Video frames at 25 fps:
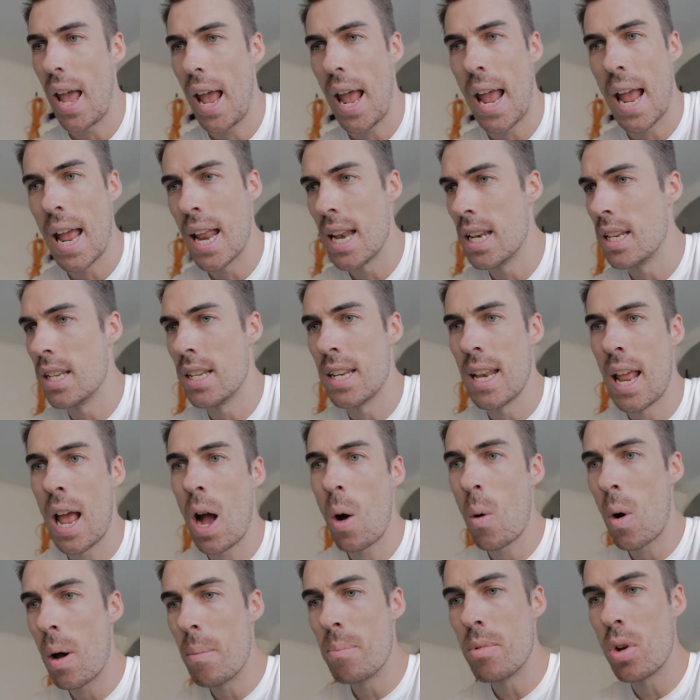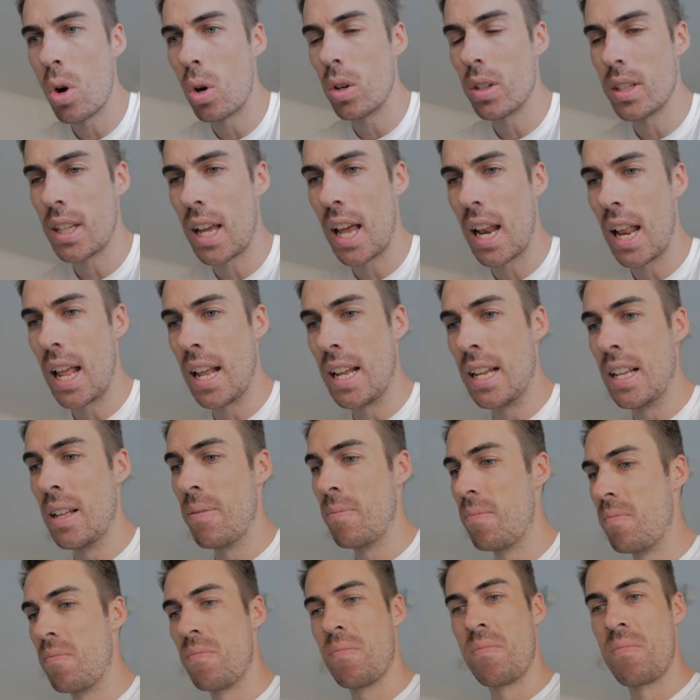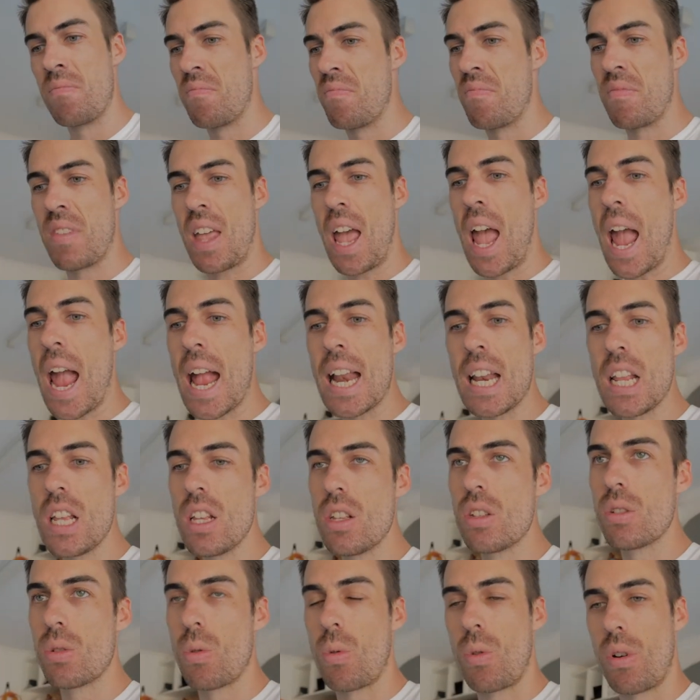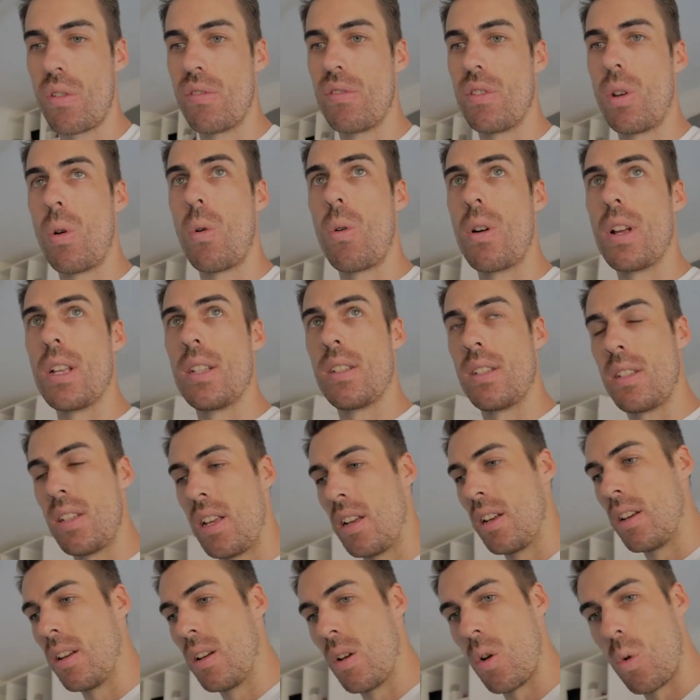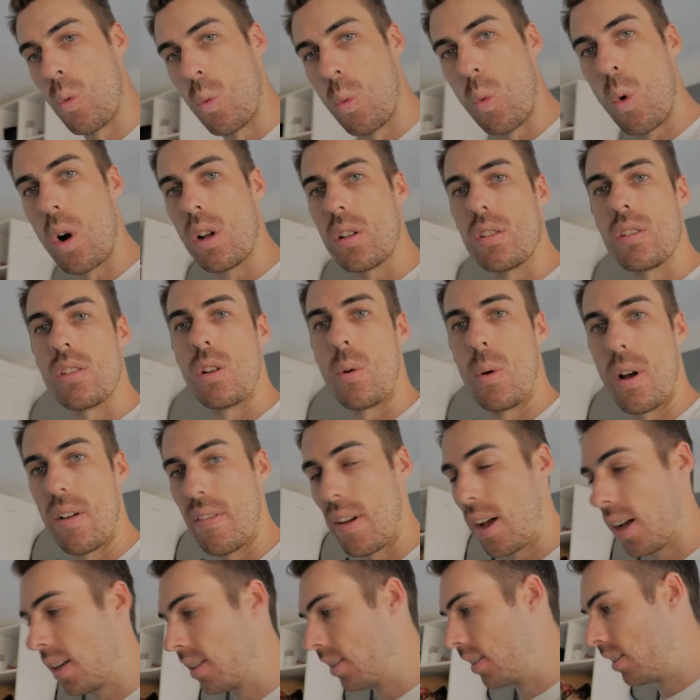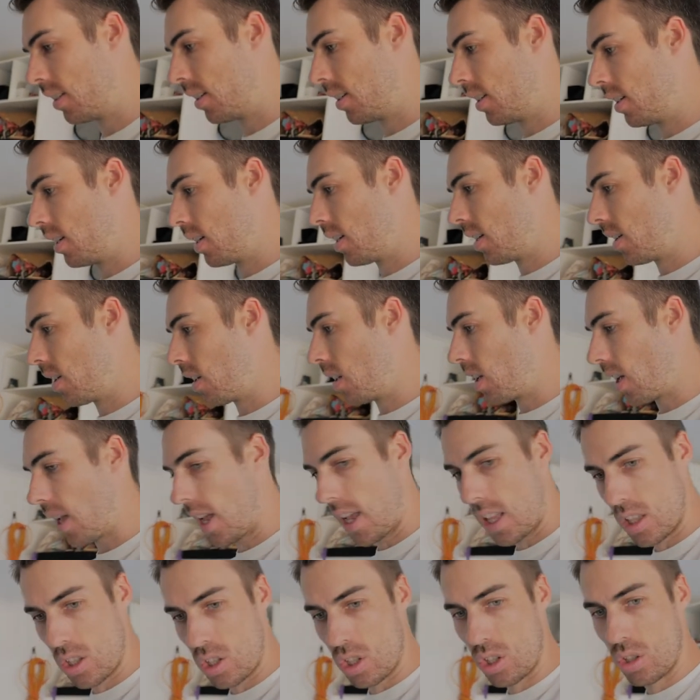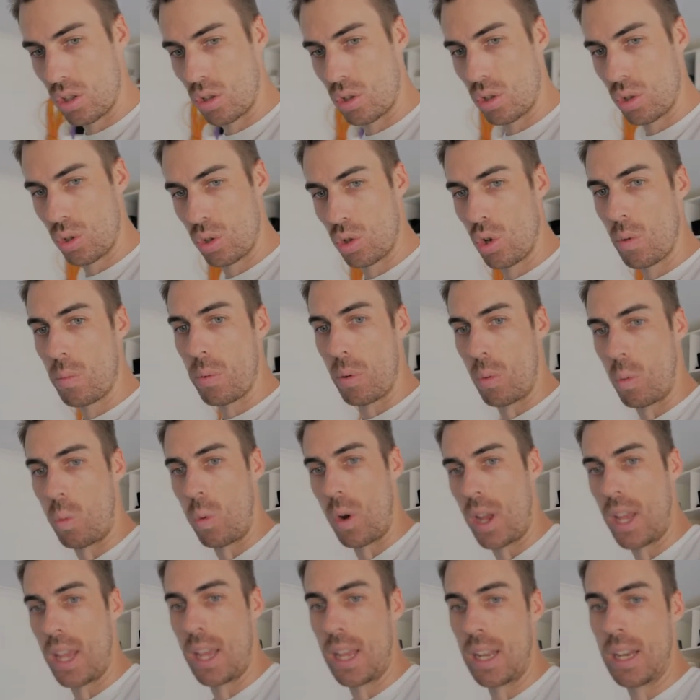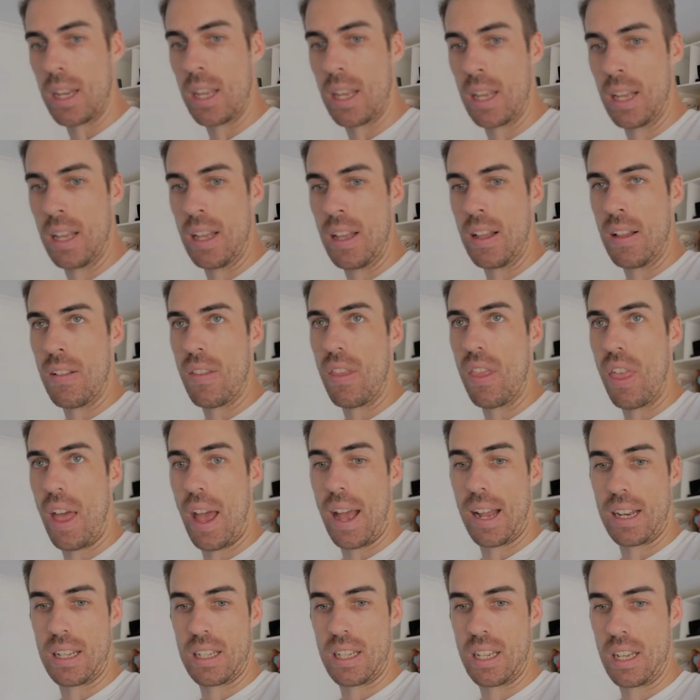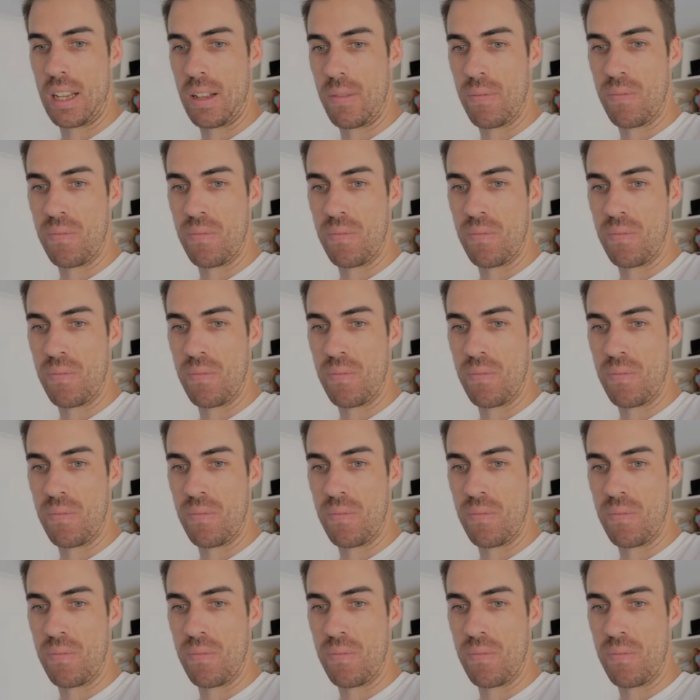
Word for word: and now I'm not getting any sort of noise whatsoever. It's super weird that